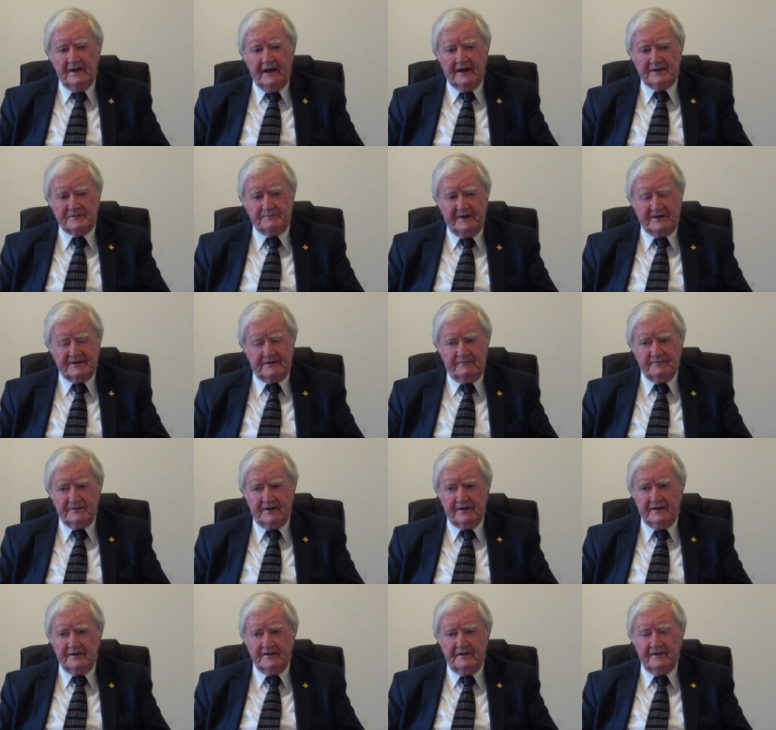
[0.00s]
aspect of
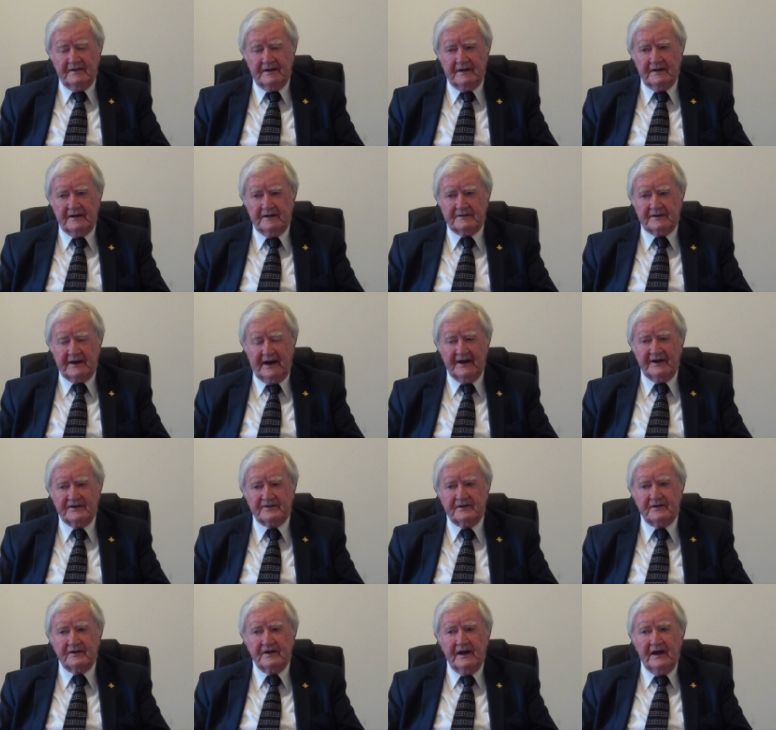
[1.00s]
their
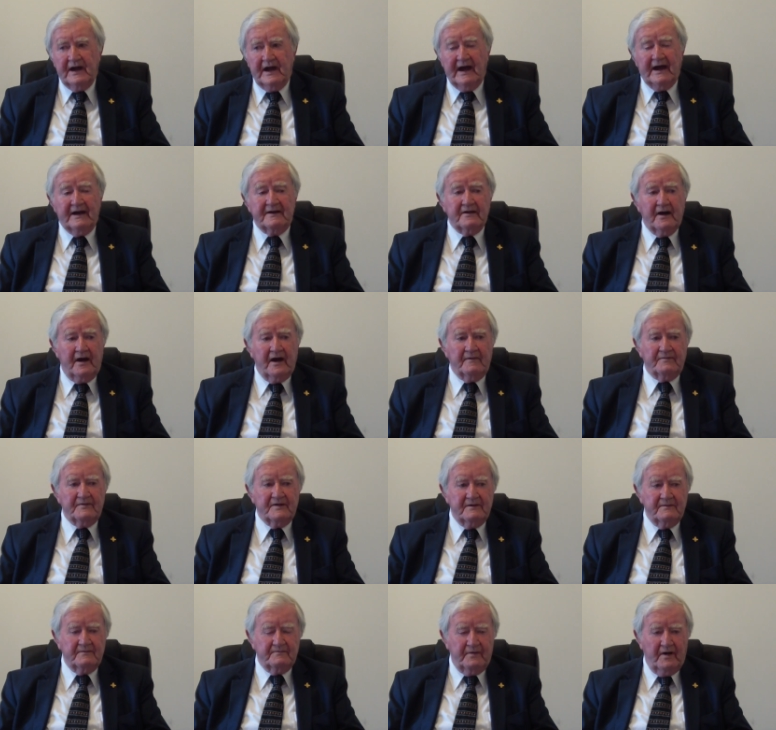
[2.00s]
character, and
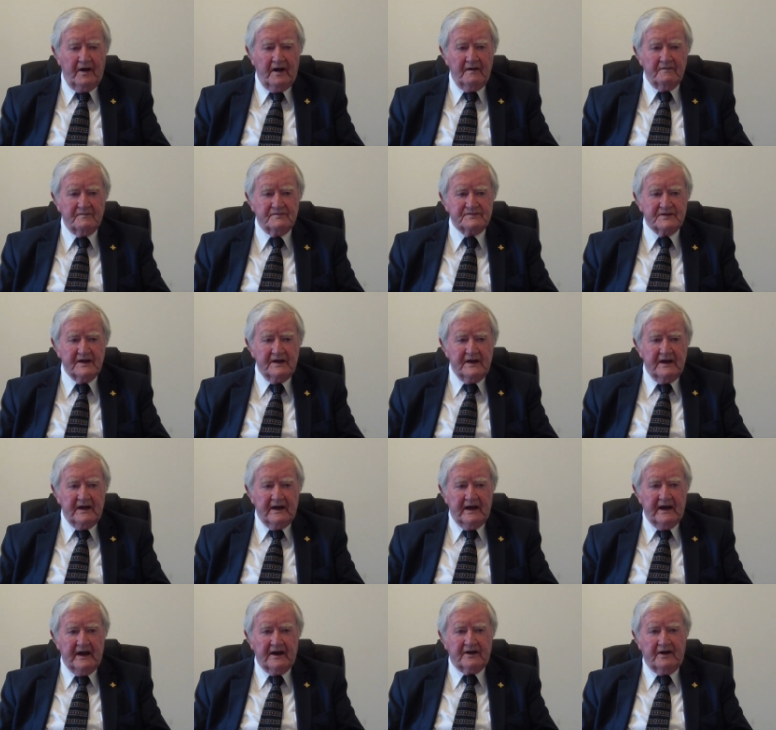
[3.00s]
often involves
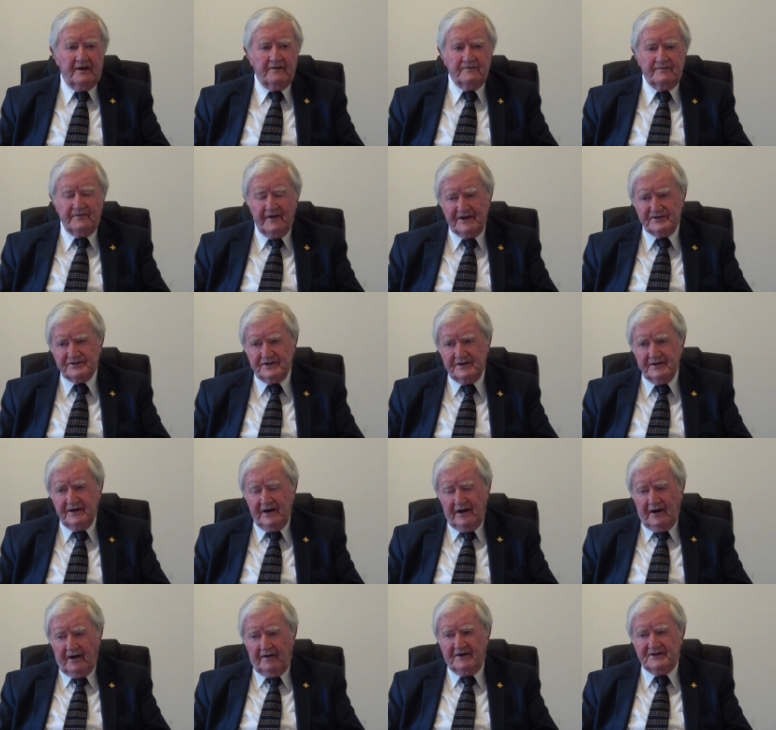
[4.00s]
confession,
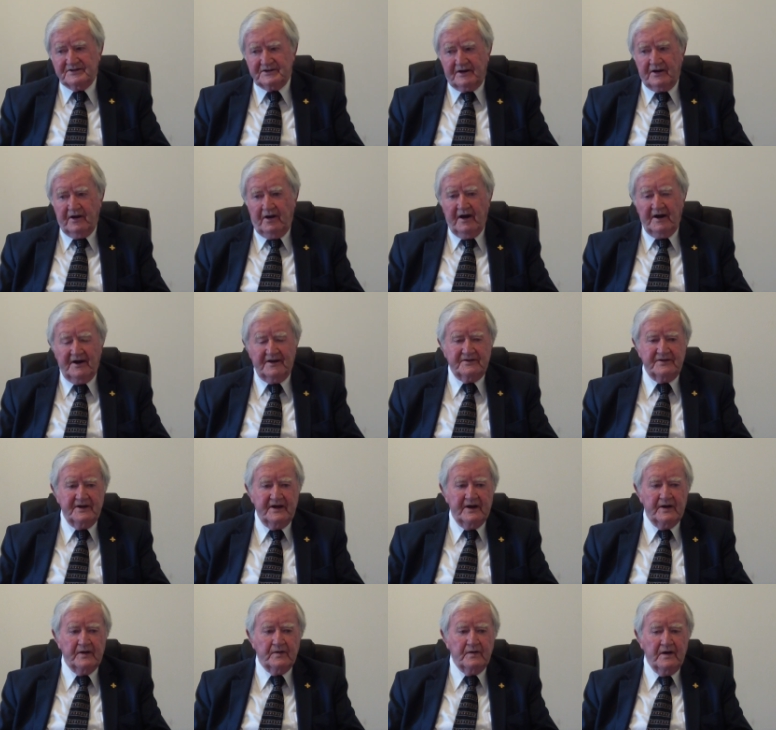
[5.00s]
or as they call it
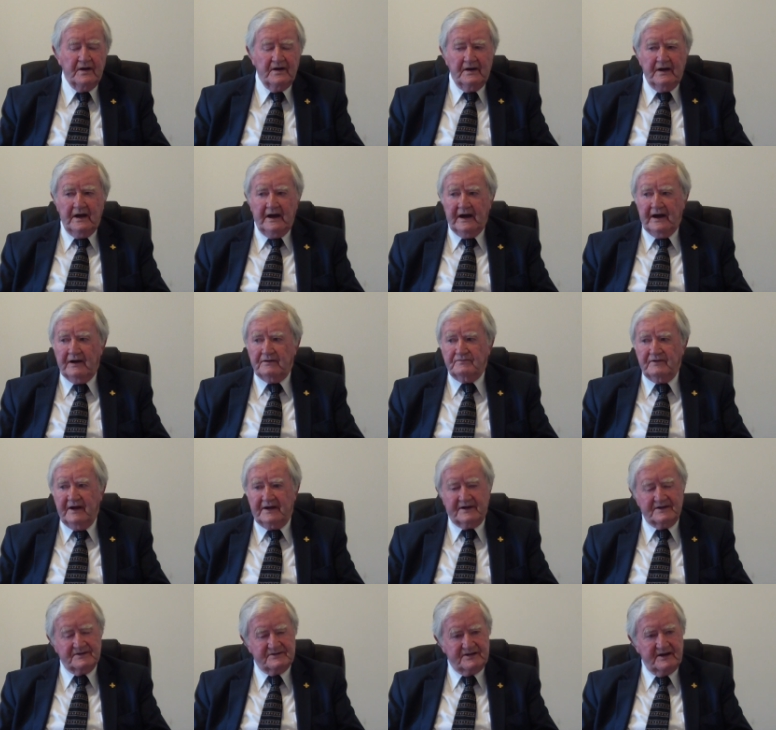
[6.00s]
now,
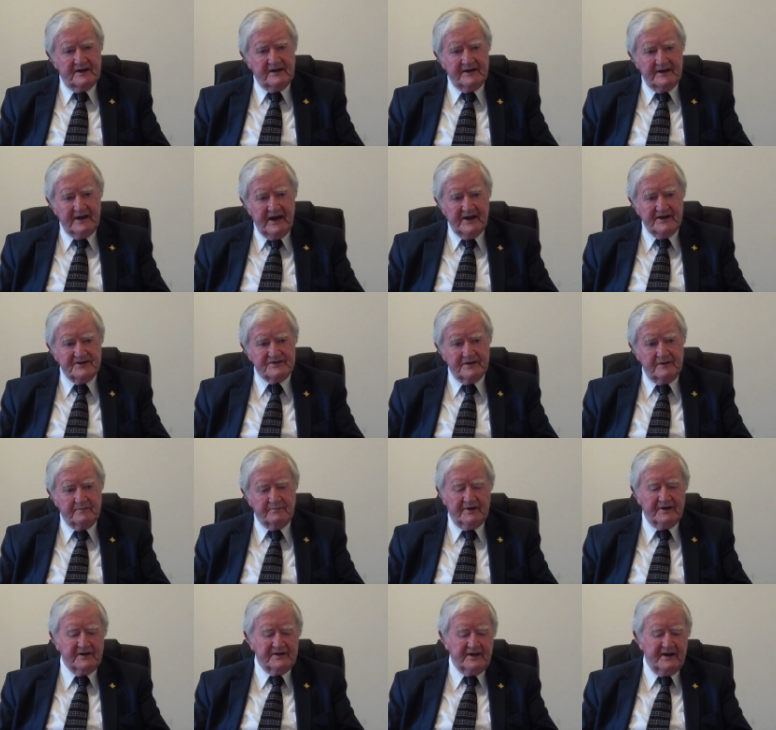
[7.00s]
reconciliation.
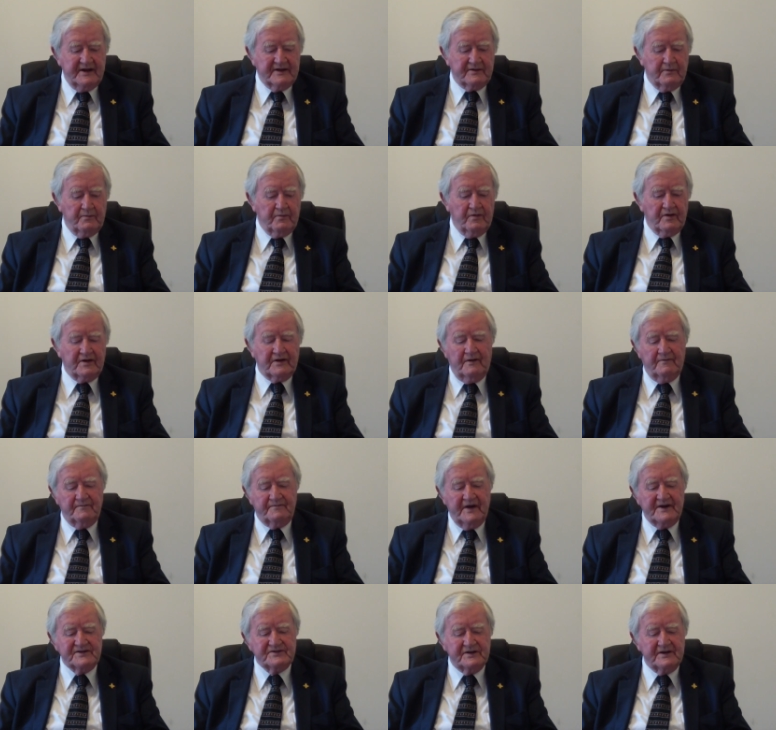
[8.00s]
But I think the word
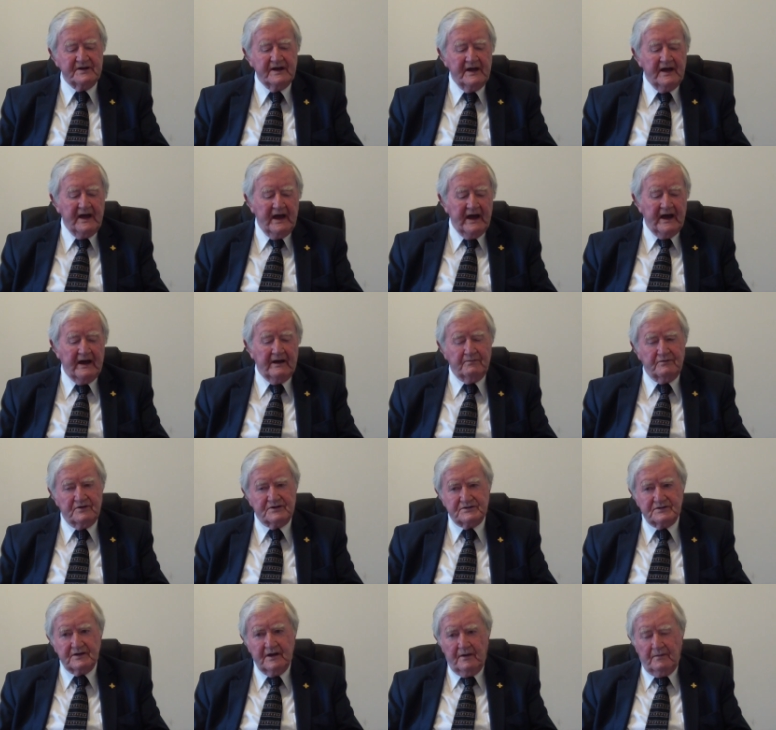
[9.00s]
confession was